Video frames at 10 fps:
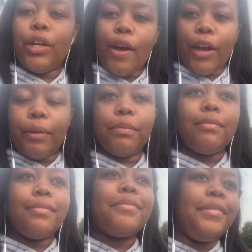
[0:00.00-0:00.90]
home,
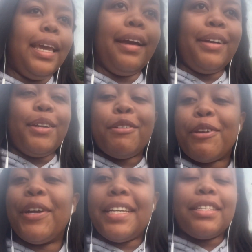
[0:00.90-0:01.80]
yeah,
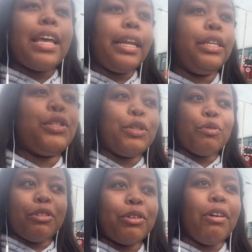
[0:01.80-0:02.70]
because I need to
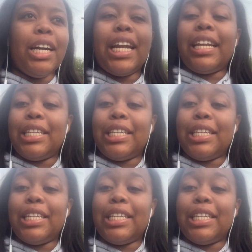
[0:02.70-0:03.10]
talk to God, I need